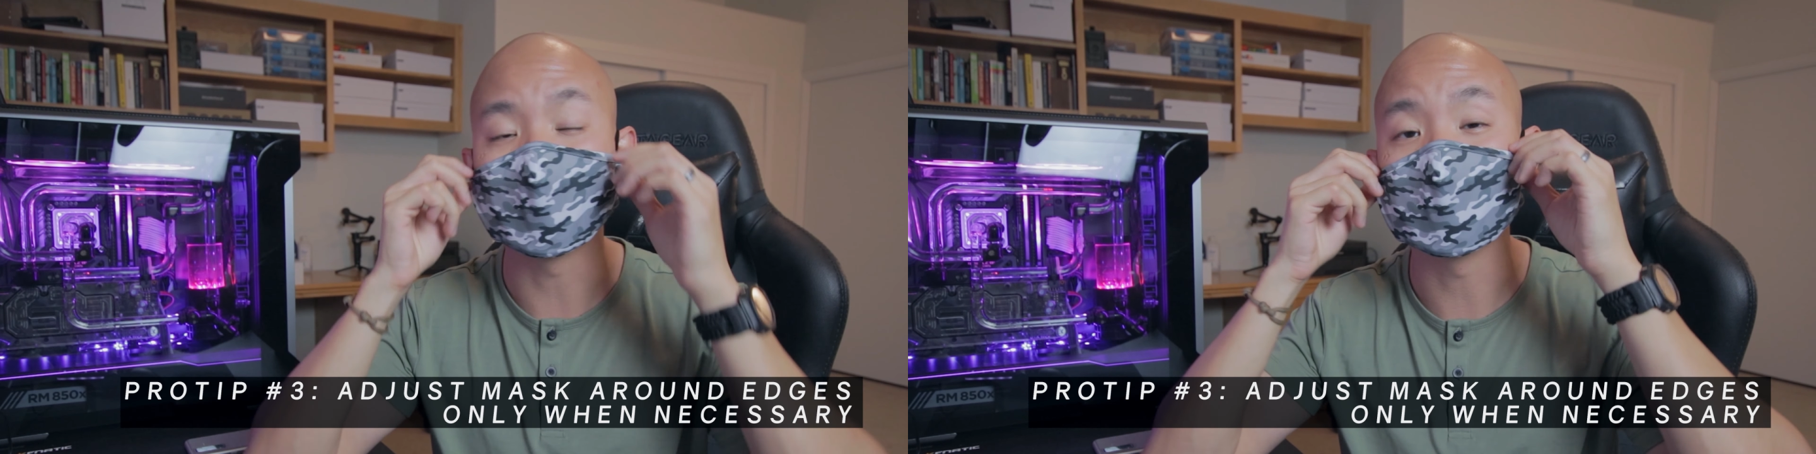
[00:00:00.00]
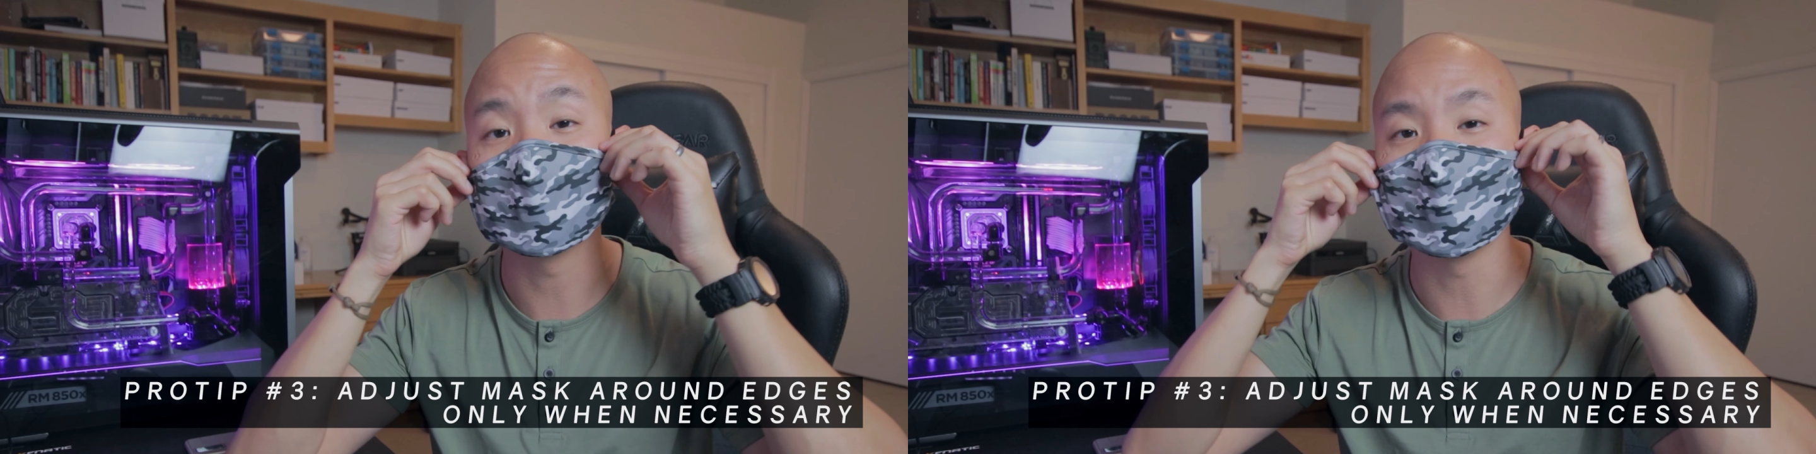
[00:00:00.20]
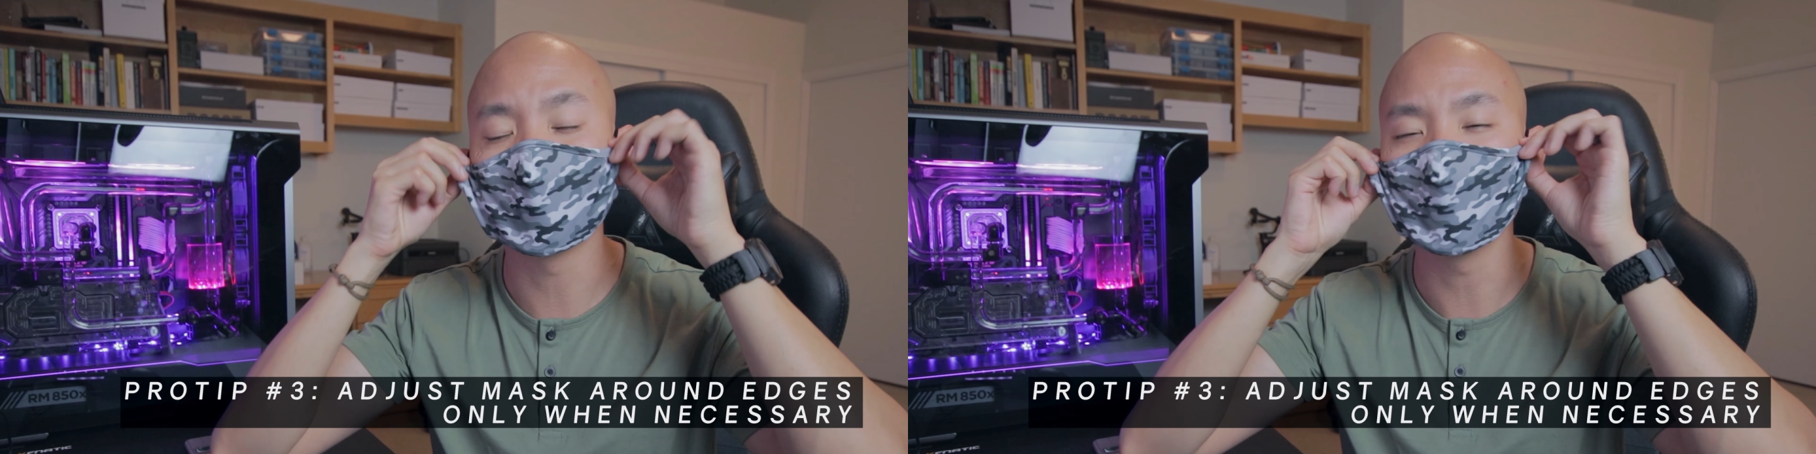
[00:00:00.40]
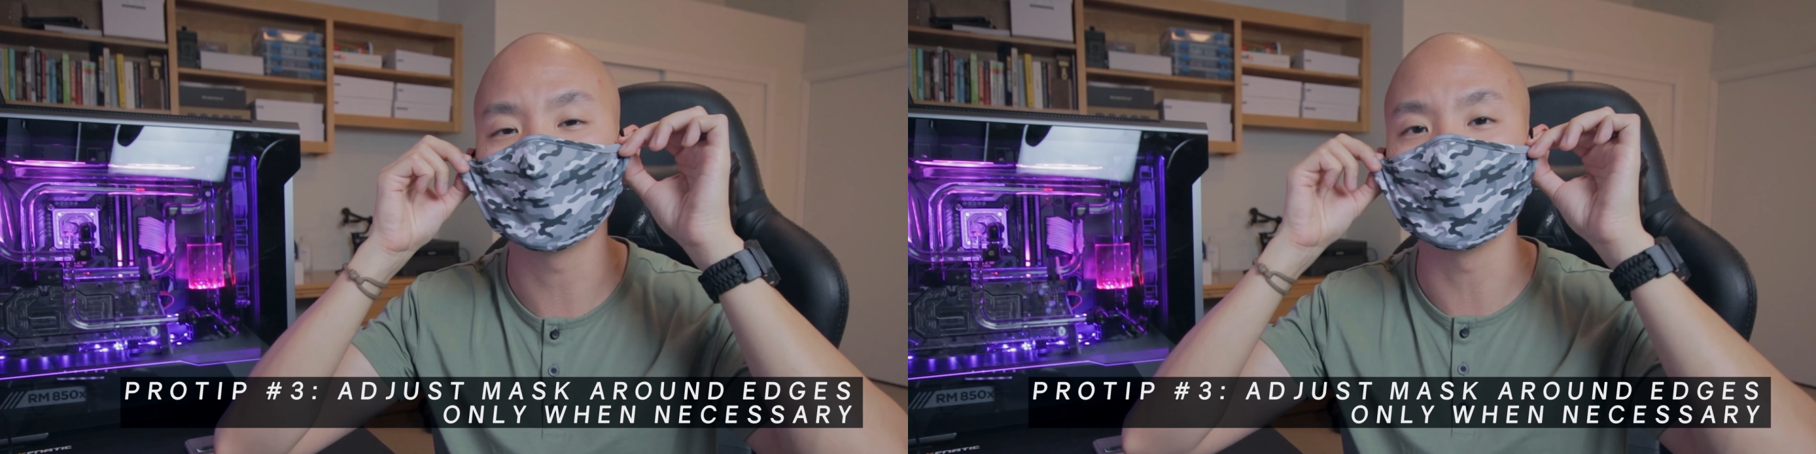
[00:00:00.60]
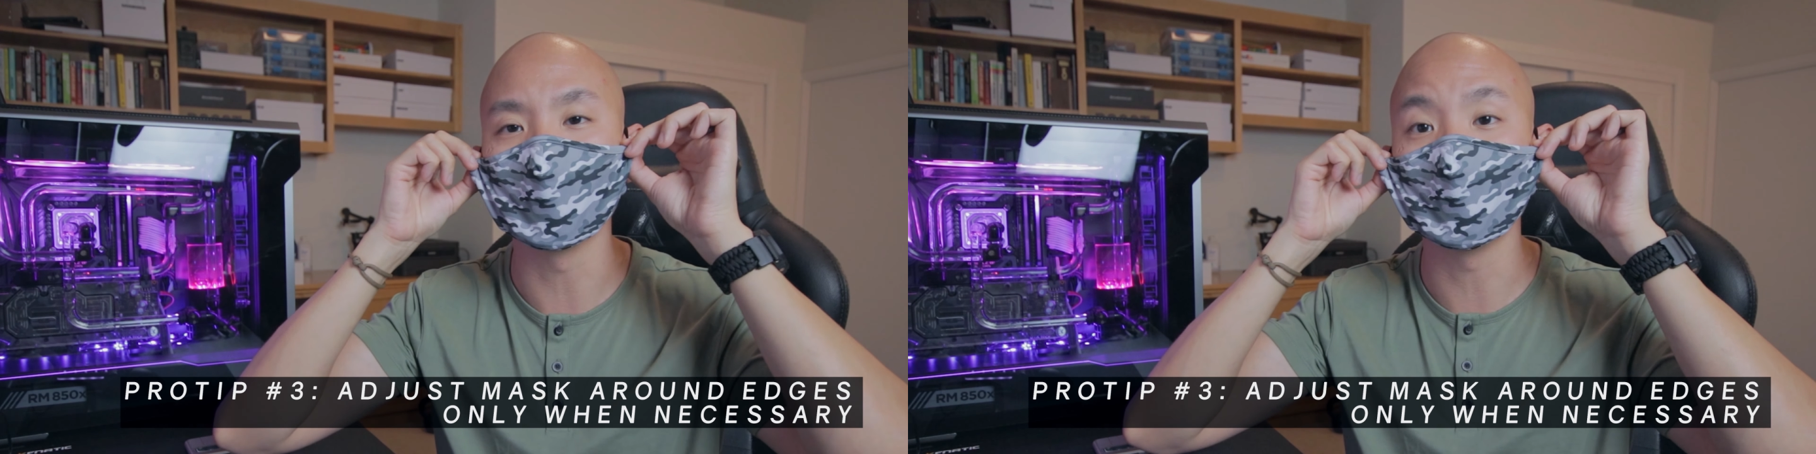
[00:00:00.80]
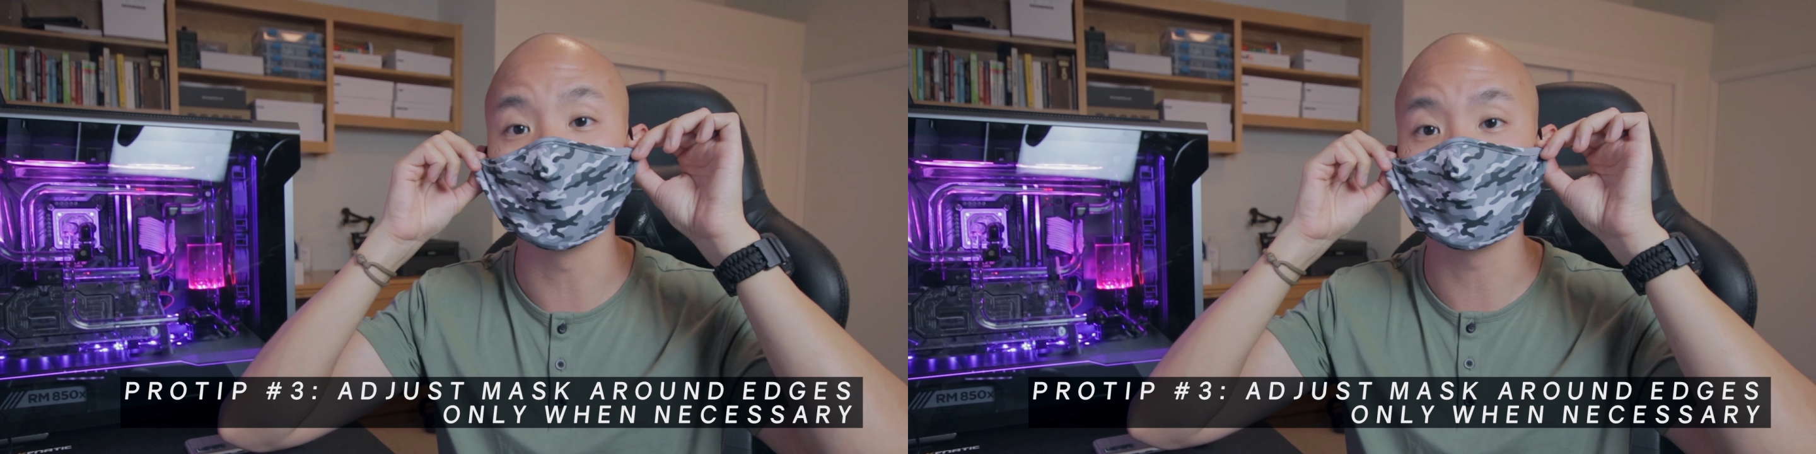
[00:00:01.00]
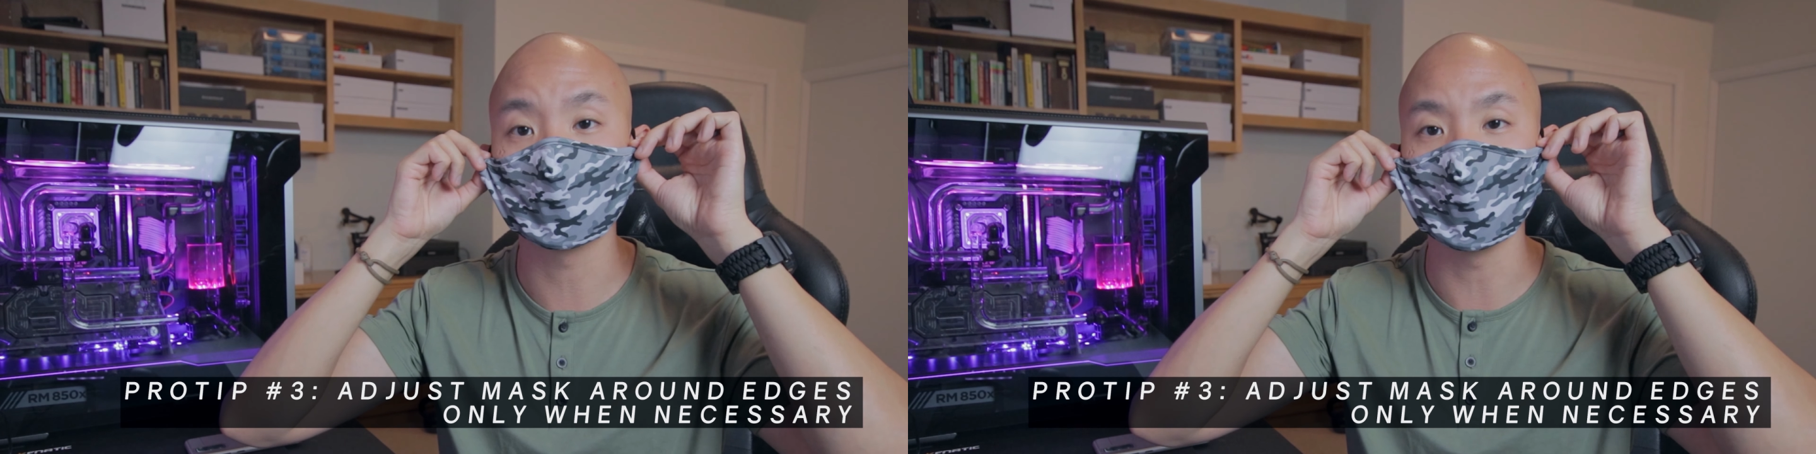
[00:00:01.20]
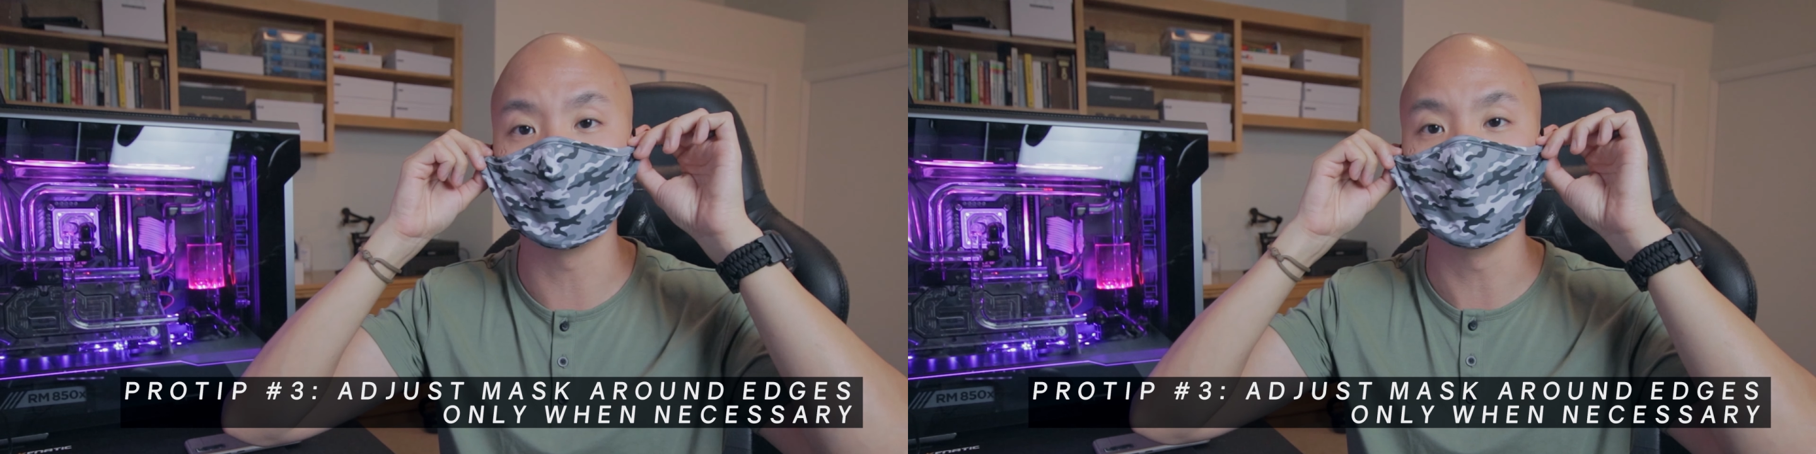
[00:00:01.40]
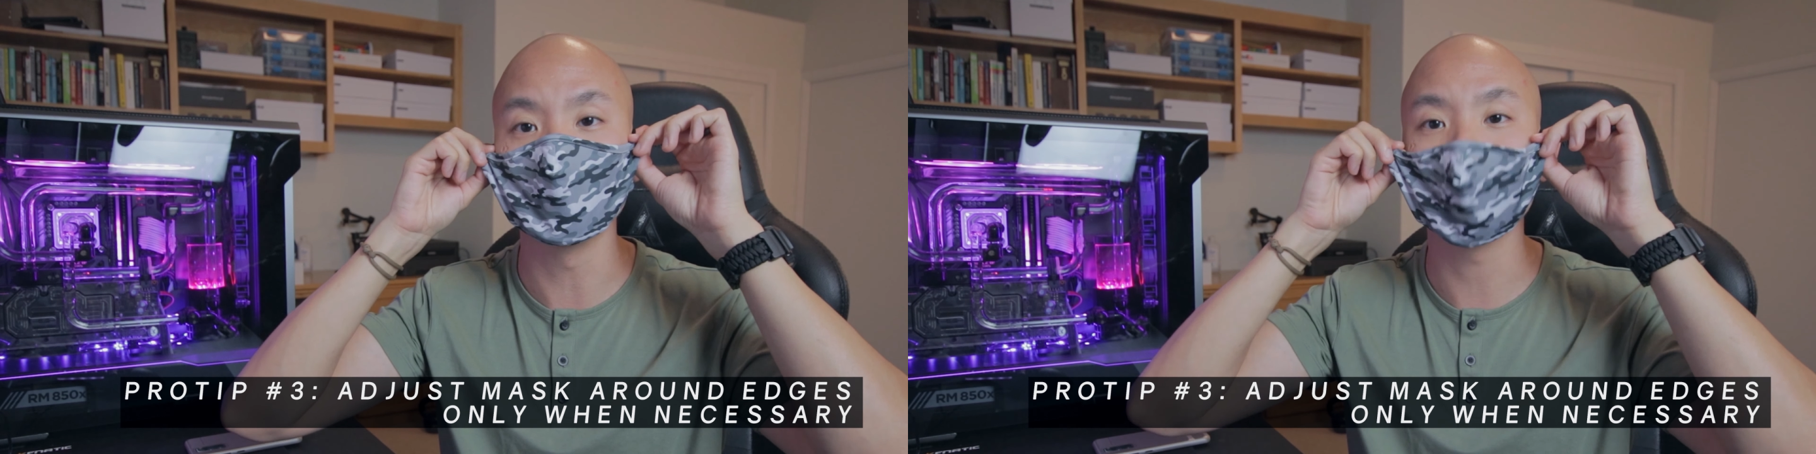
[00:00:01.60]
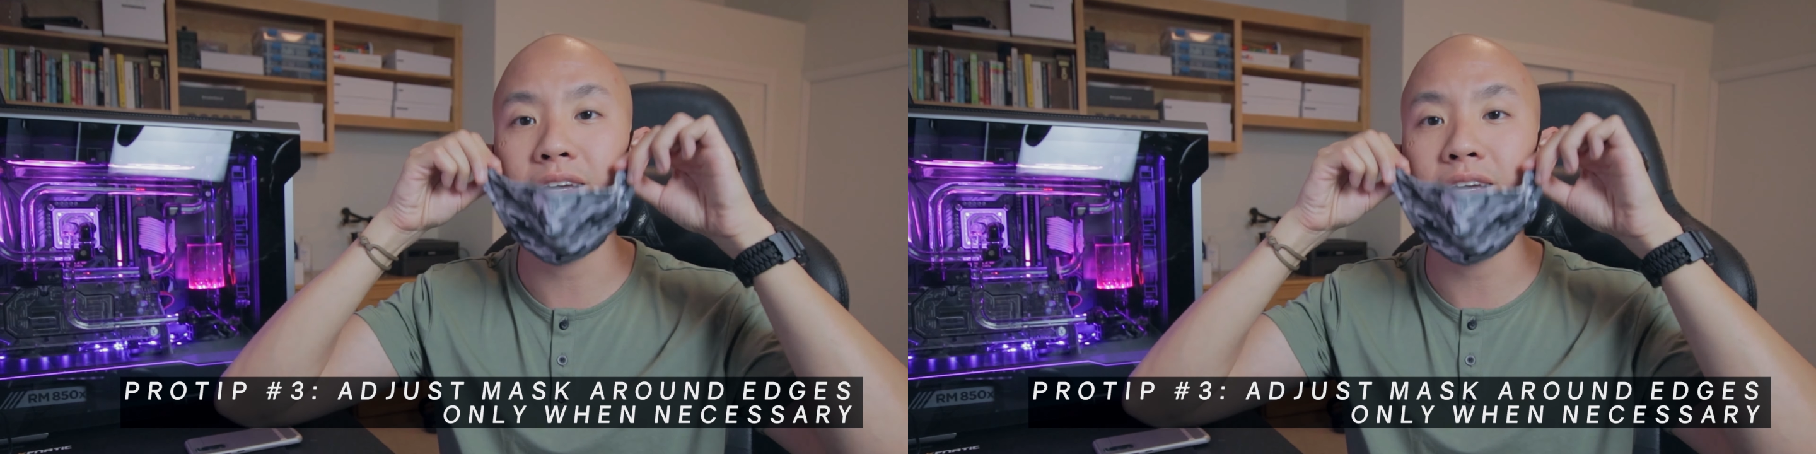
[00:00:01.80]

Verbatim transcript: I only touch it at the extremities.